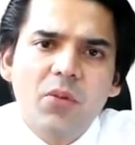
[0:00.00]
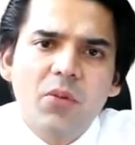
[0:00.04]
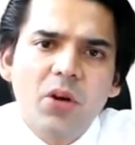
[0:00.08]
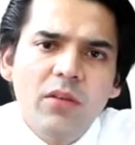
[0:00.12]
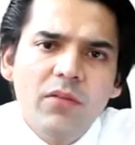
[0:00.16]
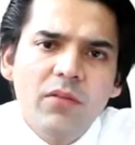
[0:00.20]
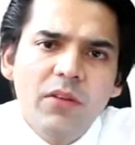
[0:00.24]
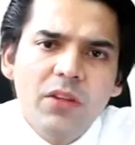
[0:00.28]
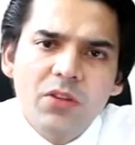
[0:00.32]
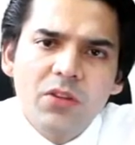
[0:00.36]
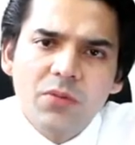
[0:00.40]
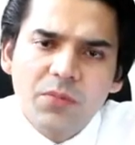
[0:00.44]

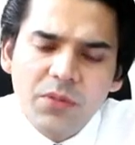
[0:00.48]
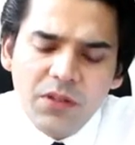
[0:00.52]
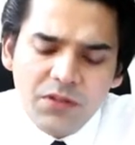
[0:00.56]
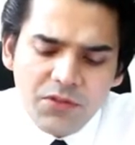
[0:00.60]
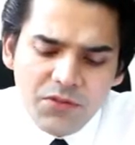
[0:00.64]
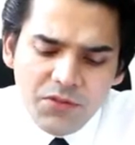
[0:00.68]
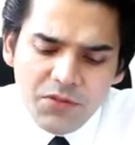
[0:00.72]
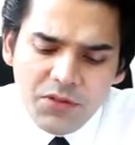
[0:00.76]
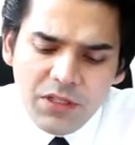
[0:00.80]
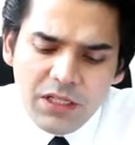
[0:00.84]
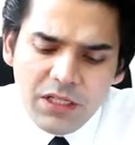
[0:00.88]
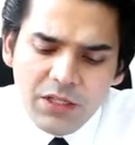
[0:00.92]
Maulvi
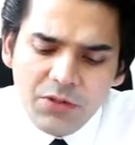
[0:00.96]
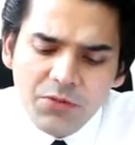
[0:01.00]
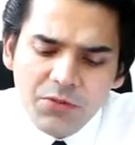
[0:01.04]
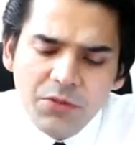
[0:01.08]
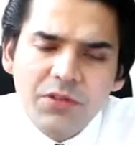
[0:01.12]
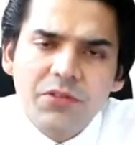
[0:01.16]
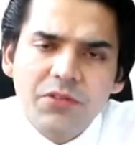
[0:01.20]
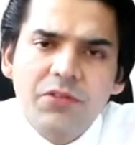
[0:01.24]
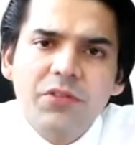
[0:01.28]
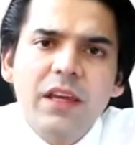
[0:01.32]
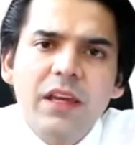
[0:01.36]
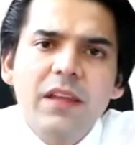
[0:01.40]
Tameez, who
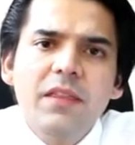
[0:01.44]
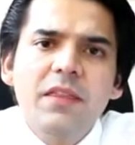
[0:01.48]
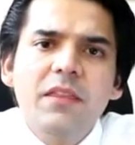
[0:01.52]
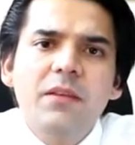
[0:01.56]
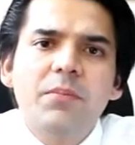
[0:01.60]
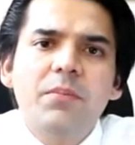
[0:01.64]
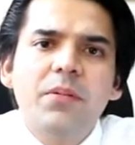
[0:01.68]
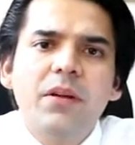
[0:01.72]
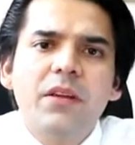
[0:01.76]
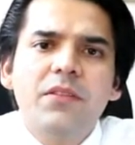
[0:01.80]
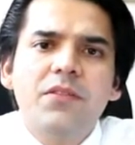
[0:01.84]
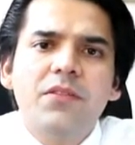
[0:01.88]
was then
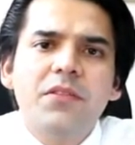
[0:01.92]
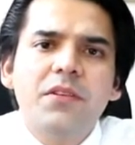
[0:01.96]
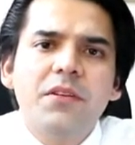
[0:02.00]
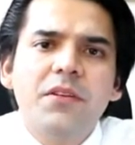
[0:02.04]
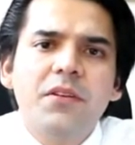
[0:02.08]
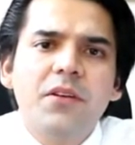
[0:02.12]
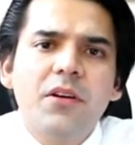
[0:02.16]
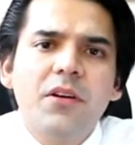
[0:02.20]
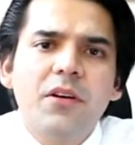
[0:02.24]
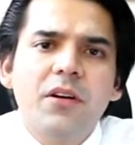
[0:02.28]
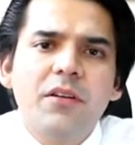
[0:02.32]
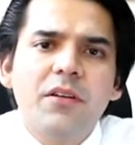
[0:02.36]
the
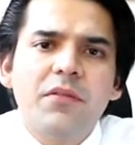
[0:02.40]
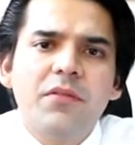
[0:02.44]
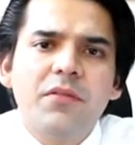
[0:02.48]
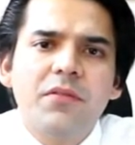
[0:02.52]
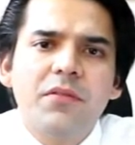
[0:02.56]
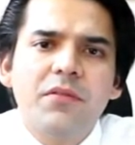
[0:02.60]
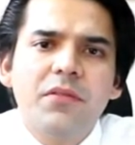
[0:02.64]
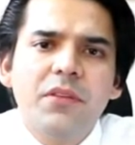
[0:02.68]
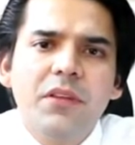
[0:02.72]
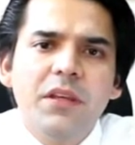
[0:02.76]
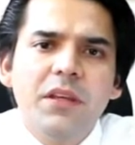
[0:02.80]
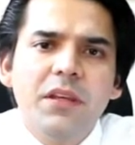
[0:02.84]
president of
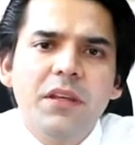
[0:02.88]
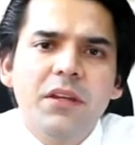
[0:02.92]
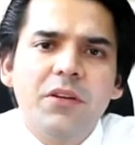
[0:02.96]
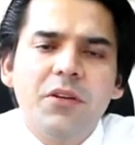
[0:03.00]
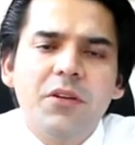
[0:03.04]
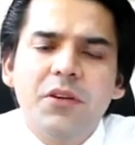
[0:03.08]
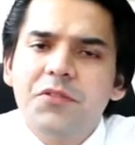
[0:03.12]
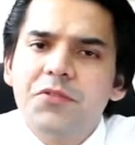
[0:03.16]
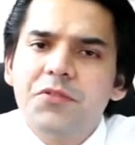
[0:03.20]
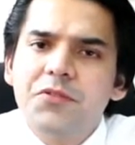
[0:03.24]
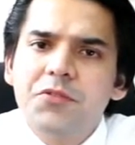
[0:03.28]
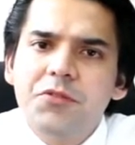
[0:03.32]
the
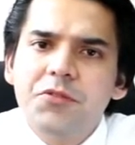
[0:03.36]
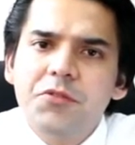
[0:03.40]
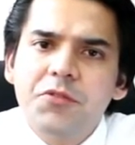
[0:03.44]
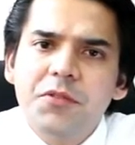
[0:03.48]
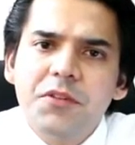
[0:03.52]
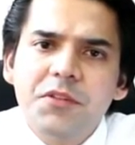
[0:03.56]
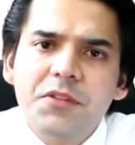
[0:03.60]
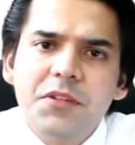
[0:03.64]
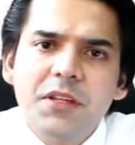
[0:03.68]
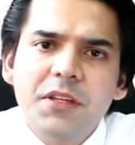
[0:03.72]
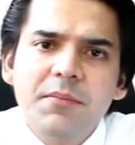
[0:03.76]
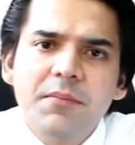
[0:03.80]

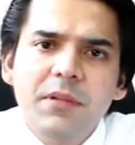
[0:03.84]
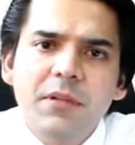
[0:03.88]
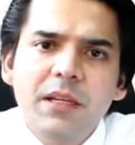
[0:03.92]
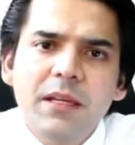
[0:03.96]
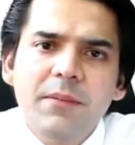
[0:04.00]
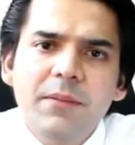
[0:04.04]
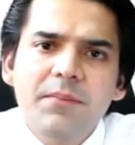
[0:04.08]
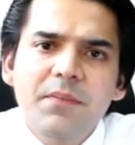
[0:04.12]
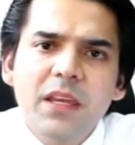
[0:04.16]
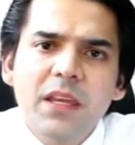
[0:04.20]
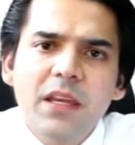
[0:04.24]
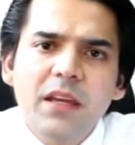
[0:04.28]
Constituent
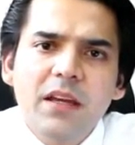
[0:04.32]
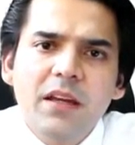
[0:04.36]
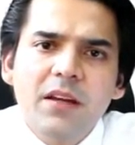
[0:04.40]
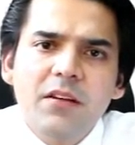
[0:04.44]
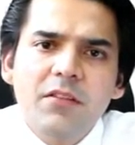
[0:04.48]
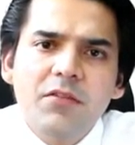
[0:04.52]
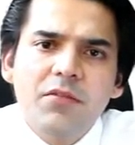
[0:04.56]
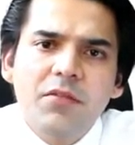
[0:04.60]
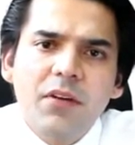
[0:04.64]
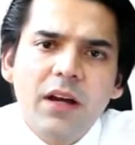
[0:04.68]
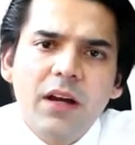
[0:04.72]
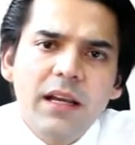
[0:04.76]
Assembly,
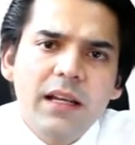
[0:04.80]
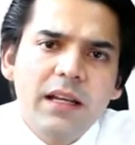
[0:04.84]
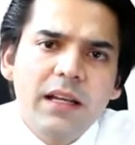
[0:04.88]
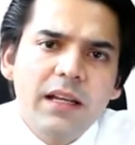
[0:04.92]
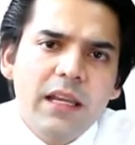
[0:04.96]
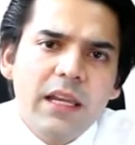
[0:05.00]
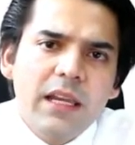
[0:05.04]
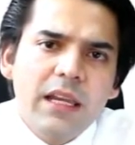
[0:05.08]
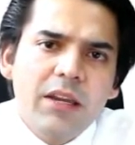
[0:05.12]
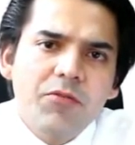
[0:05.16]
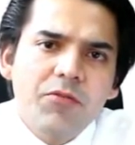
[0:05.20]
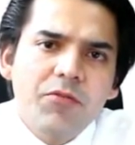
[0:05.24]

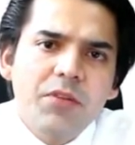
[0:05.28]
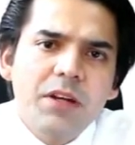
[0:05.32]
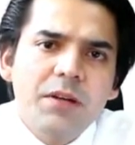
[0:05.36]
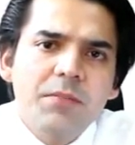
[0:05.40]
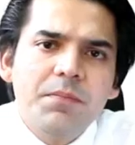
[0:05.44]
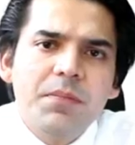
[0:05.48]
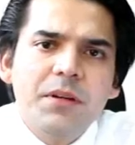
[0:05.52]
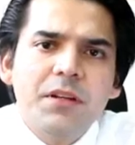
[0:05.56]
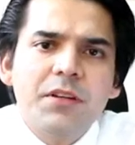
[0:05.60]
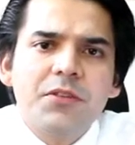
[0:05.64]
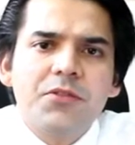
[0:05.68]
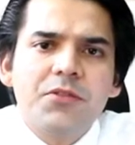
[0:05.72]
filed a
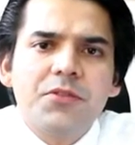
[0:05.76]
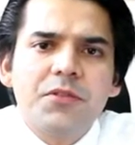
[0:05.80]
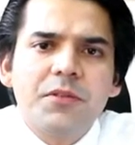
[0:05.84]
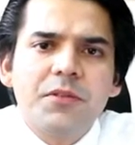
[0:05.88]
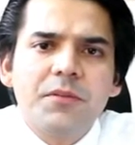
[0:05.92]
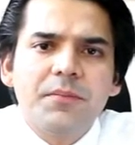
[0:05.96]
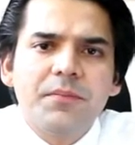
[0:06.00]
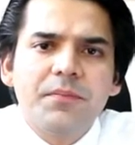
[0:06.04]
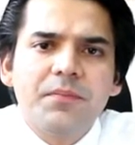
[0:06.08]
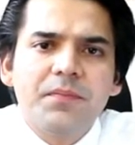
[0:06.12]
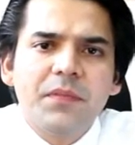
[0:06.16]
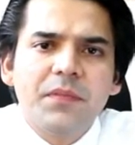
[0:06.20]
writ
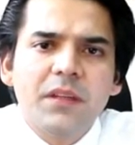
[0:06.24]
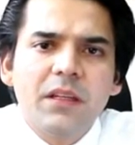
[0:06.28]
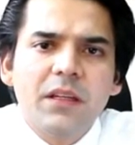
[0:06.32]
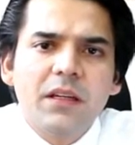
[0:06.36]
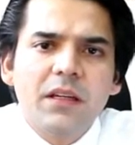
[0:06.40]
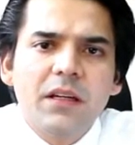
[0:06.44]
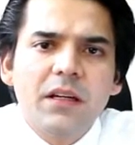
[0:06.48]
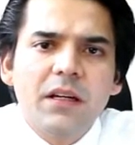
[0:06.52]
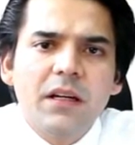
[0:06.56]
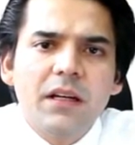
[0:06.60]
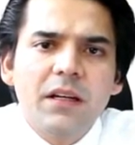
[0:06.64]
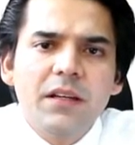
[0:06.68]
petition
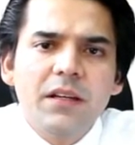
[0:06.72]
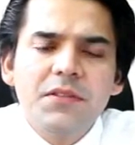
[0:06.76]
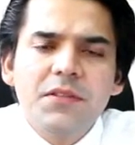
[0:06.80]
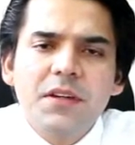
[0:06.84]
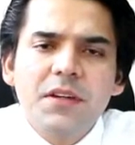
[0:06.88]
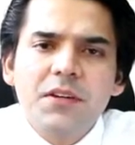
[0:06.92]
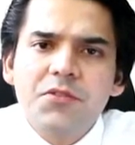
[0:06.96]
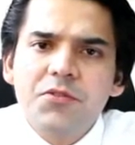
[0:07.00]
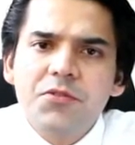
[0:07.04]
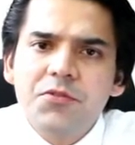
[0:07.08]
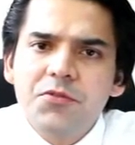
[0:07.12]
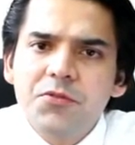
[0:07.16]
under
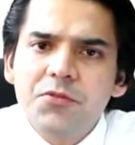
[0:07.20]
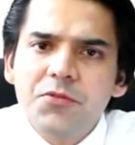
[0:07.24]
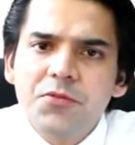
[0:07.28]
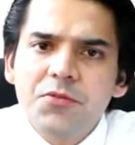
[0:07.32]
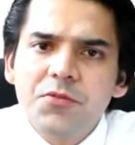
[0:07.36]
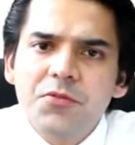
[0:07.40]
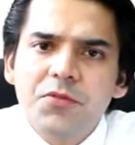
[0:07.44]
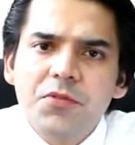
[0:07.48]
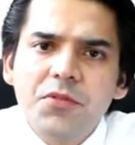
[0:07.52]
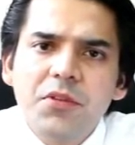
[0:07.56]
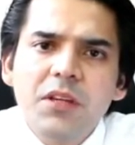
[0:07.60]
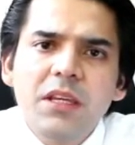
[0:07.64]
section
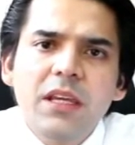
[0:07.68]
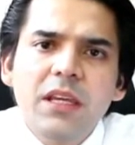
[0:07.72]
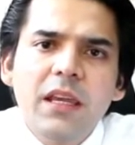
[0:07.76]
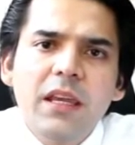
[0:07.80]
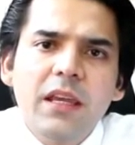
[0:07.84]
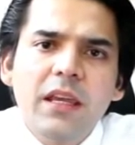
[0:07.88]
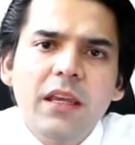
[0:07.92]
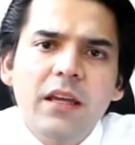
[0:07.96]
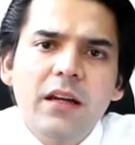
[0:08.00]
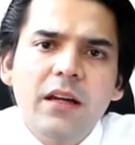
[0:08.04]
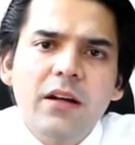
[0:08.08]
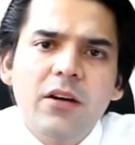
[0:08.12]

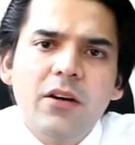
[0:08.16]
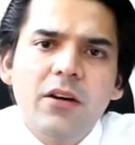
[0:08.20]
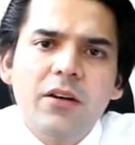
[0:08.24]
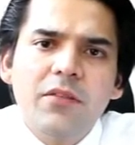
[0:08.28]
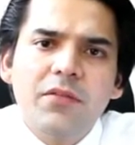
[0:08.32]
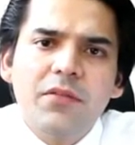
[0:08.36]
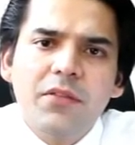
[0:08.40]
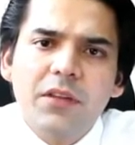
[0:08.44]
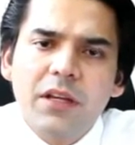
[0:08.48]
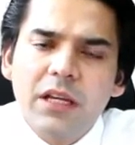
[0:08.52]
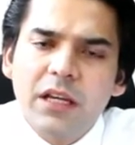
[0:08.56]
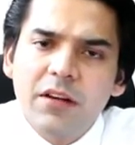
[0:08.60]
223A
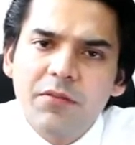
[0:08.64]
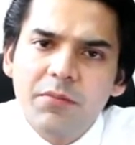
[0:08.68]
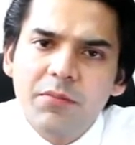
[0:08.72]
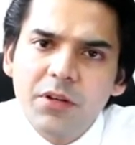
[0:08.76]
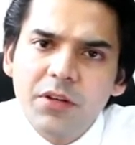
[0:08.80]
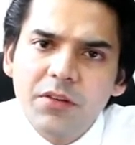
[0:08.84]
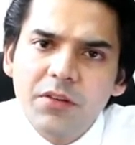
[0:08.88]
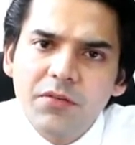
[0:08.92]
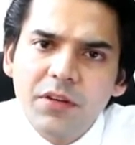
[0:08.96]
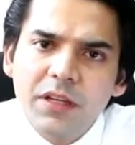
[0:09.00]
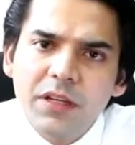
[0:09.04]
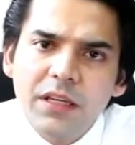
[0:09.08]
of the
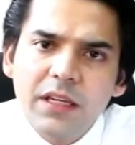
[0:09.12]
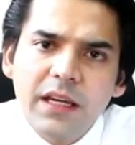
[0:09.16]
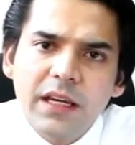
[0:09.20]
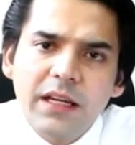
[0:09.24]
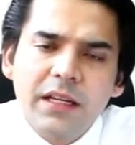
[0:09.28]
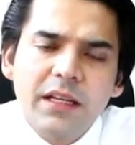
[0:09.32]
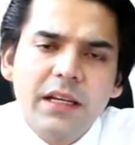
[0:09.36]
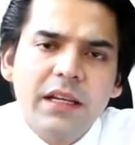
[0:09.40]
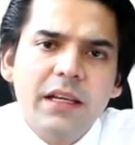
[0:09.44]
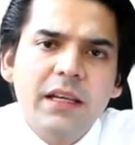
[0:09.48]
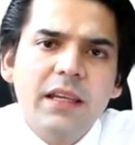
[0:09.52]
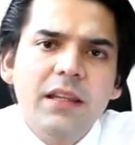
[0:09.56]
Government of India
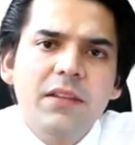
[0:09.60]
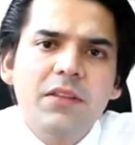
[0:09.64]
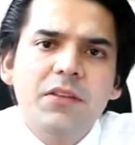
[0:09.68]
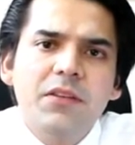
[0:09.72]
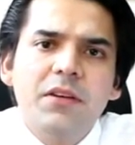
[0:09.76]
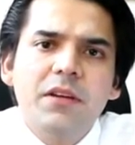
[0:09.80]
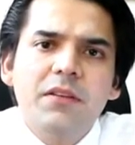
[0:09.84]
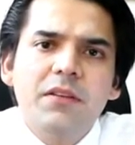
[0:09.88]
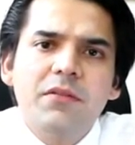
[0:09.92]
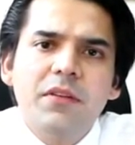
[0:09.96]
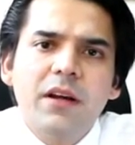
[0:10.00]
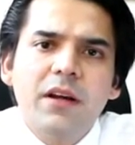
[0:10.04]
Act
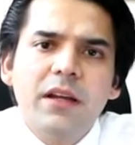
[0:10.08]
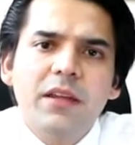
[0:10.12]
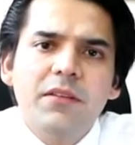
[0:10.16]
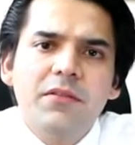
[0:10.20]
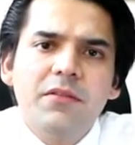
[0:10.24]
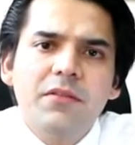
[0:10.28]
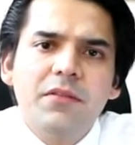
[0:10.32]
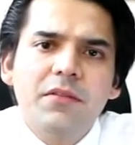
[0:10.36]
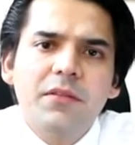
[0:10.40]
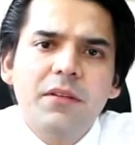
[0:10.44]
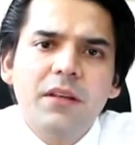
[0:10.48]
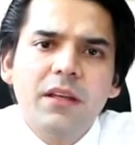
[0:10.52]

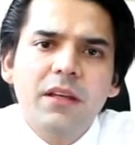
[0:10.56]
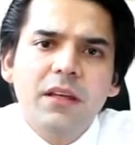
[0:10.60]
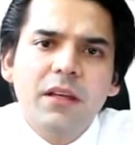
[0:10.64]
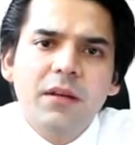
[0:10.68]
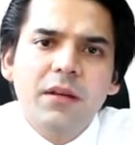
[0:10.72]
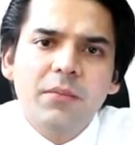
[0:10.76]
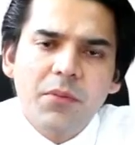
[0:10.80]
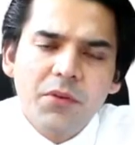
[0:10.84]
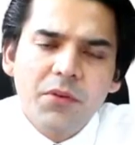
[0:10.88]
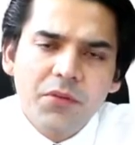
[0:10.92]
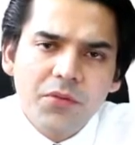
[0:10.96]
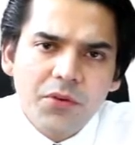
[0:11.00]
1935
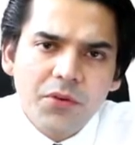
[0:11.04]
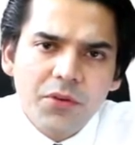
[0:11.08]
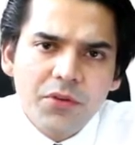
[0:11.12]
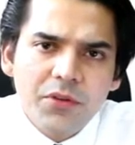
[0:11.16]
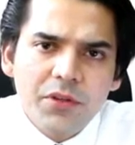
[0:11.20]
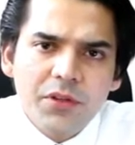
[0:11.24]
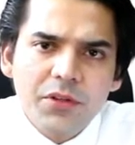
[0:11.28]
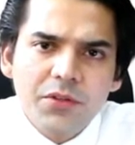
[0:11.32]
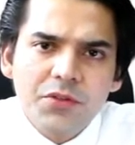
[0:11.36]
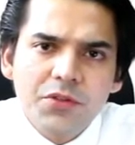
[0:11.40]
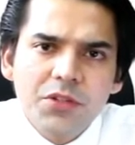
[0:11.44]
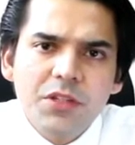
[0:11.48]
before
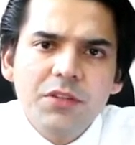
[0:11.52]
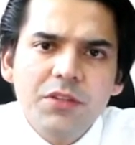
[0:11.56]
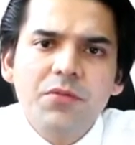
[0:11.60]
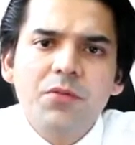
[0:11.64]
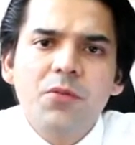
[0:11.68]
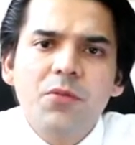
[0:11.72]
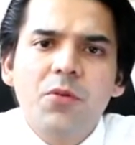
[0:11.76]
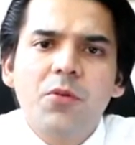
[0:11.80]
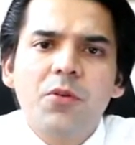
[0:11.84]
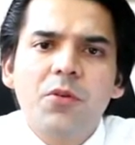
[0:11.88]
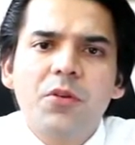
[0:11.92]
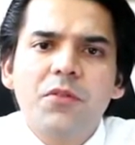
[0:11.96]
the
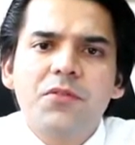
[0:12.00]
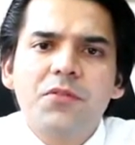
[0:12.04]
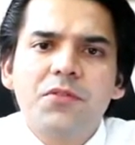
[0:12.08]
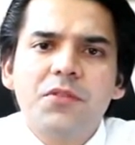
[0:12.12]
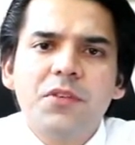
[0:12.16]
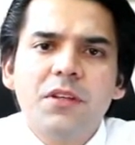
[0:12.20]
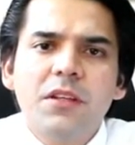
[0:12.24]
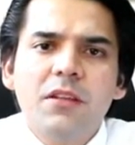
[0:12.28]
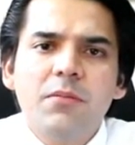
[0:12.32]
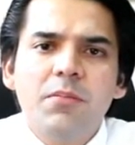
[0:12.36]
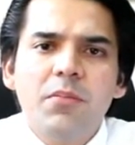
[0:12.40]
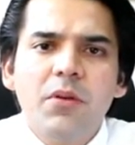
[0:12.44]
Chief Court of
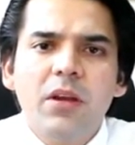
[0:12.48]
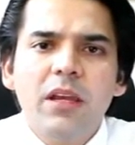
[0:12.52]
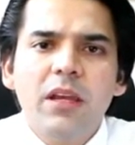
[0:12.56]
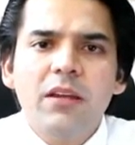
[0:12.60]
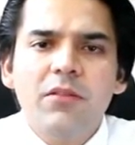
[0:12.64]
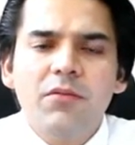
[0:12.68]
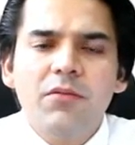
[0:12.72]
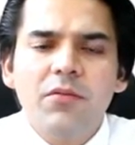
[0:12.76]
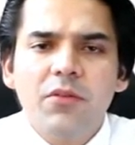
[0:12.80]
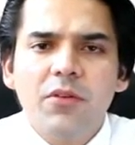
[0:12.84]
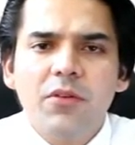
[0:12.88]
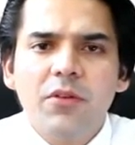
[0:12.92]
Sindh,
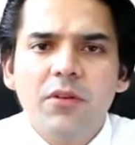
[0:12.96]
praying